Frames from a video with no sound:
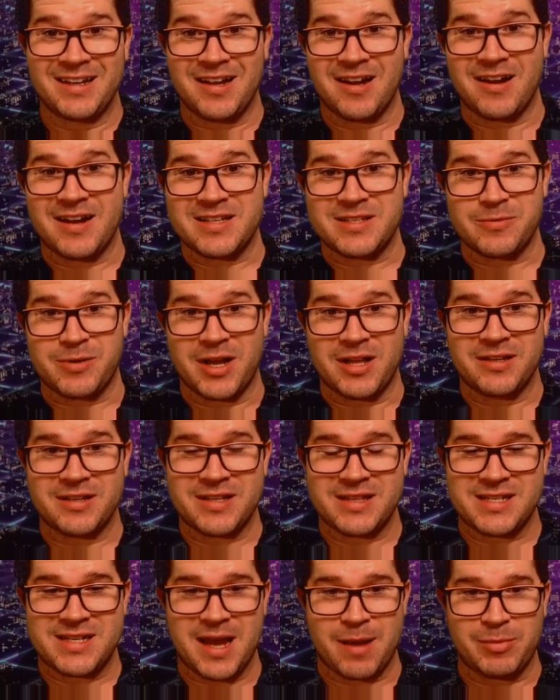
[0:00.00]
All right, so we're not looking
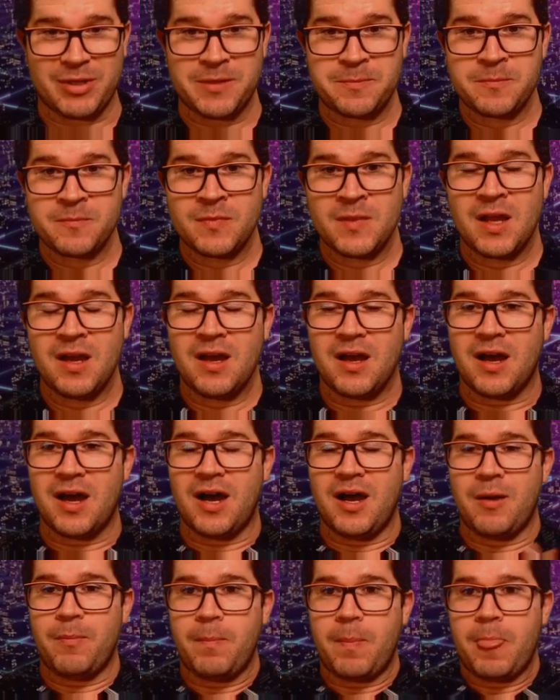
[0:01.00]
at the tablet.
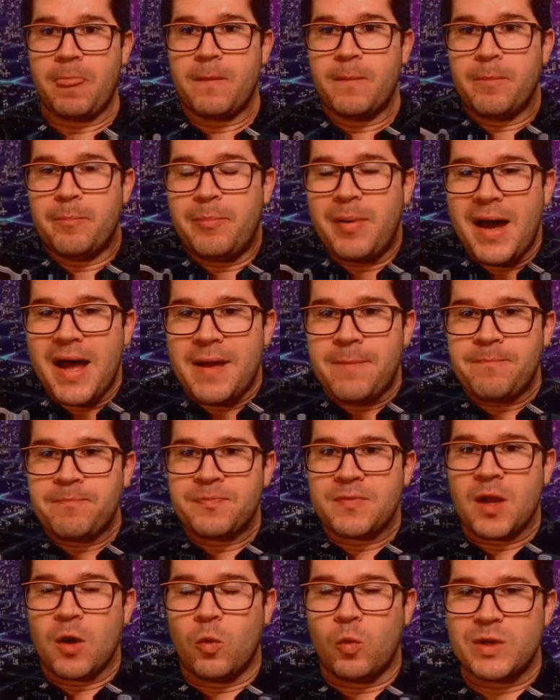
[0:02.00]
Um, but
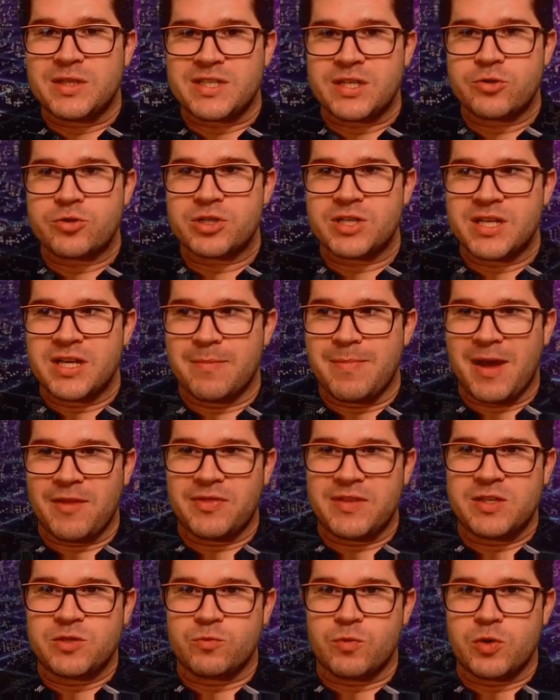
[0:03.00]
what's interesting
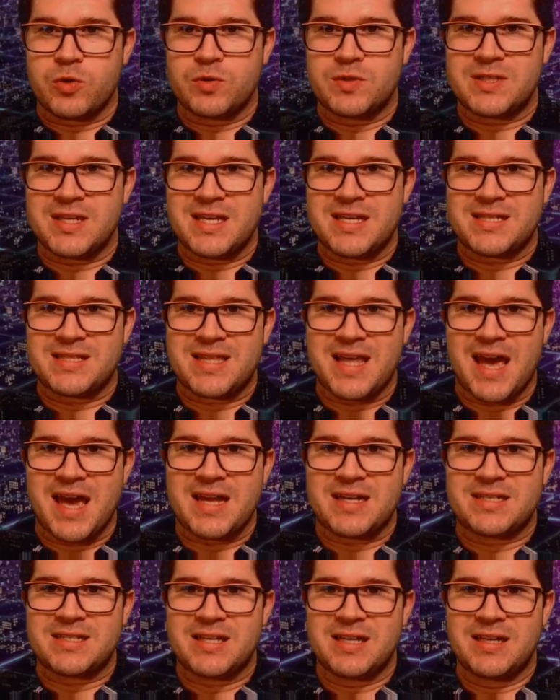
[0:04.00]
about these runes is
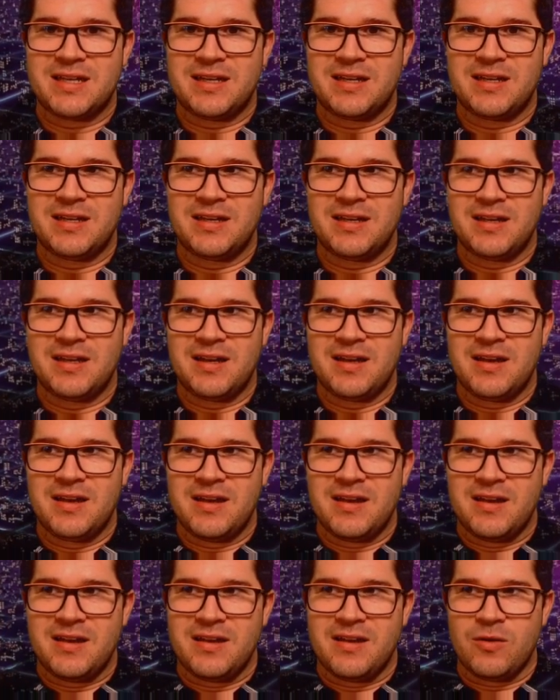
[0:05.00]
that
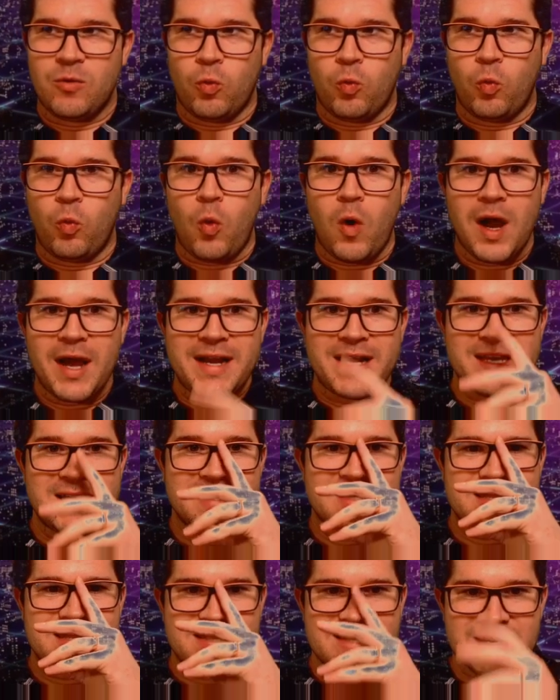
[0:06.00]
one
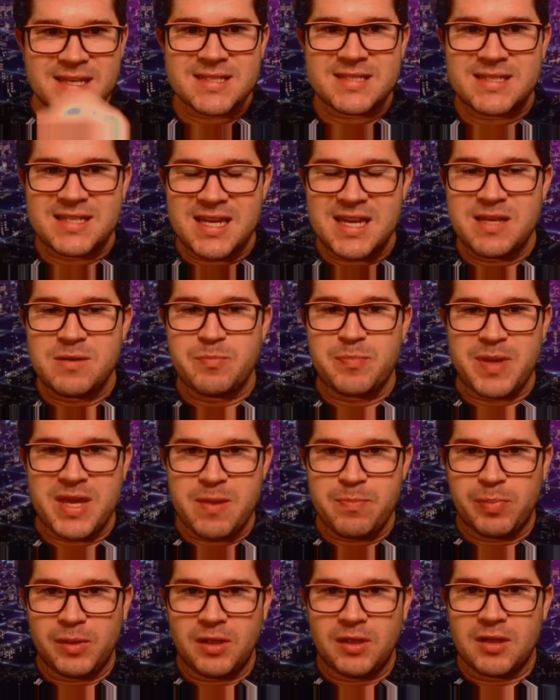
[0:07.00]
in sixteen
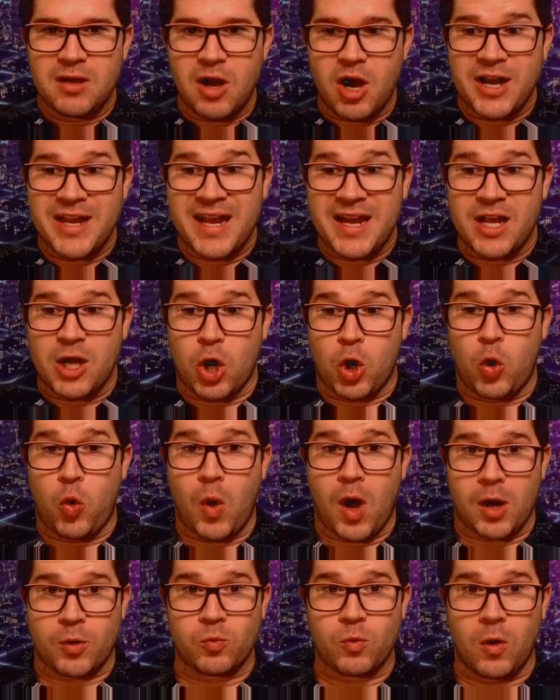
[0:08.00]
people are getting a
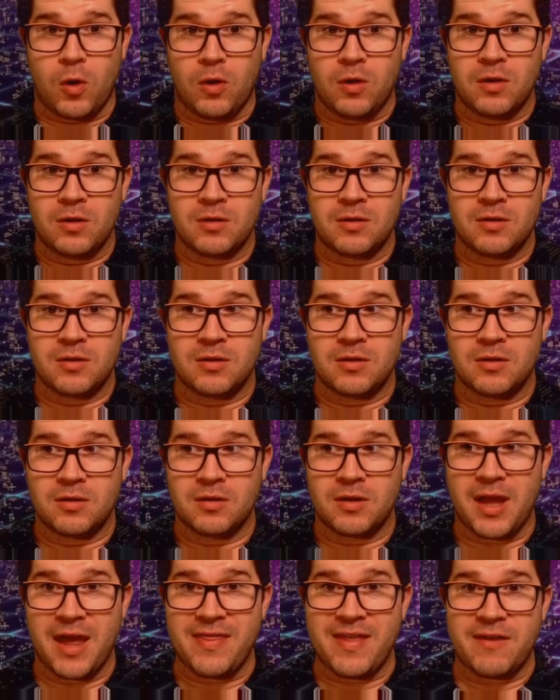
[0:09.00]
quad roll.
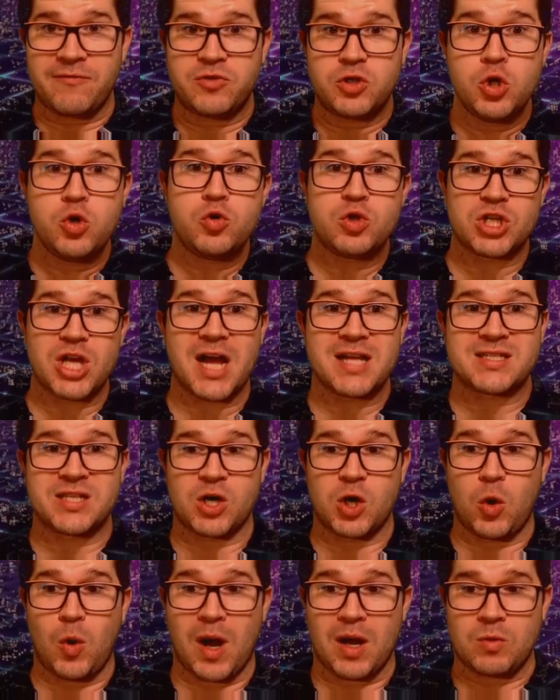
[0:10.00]
And they have two shots at
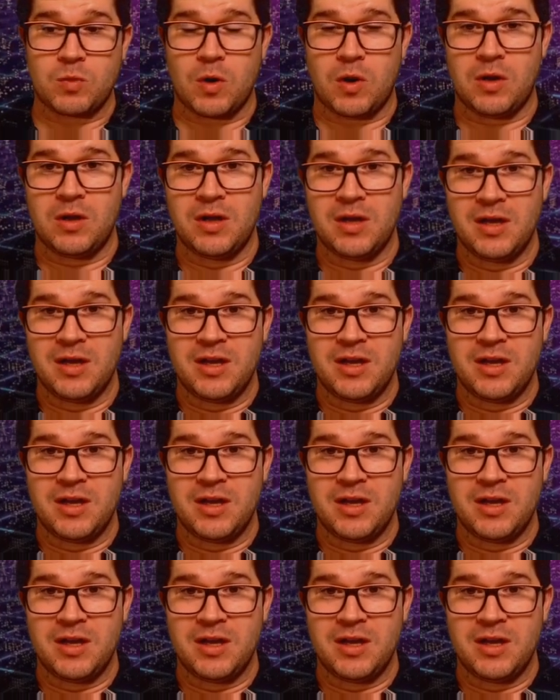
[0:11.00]
a quad roll.